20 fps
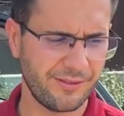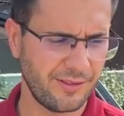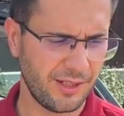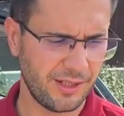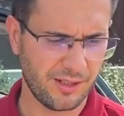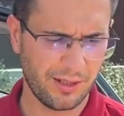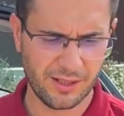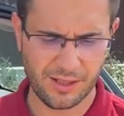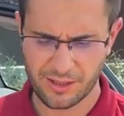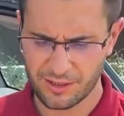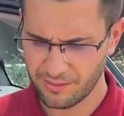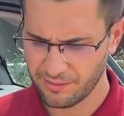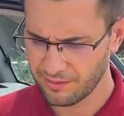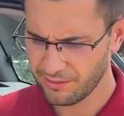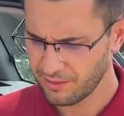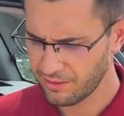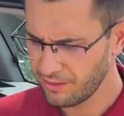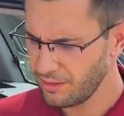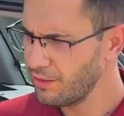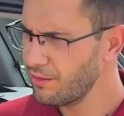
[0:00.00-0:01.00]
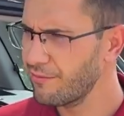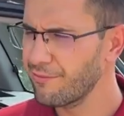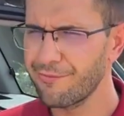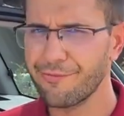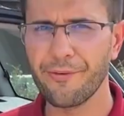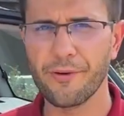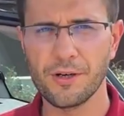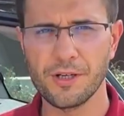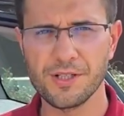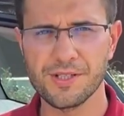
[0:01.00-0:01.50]
the
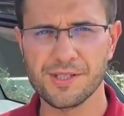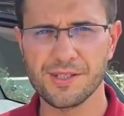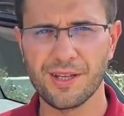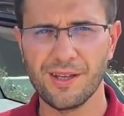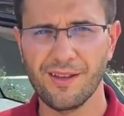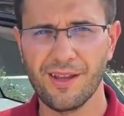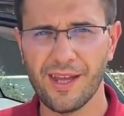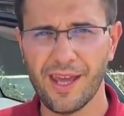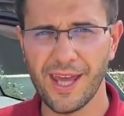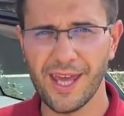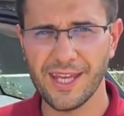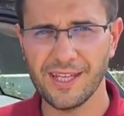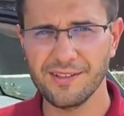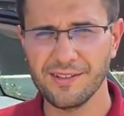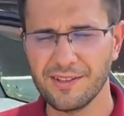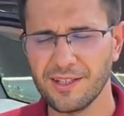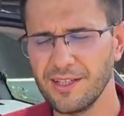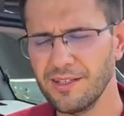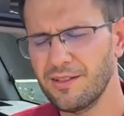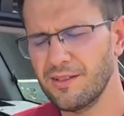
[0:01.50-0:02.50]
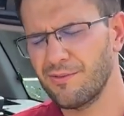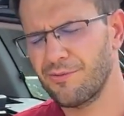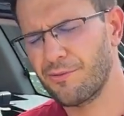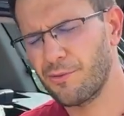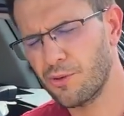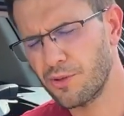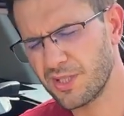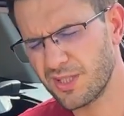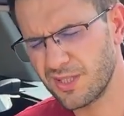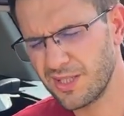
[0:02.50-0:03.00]
first aid kit. Of
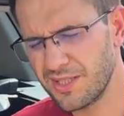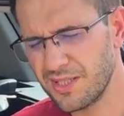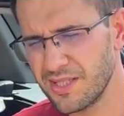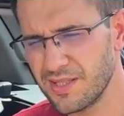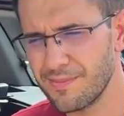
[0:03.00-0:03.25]
course, this is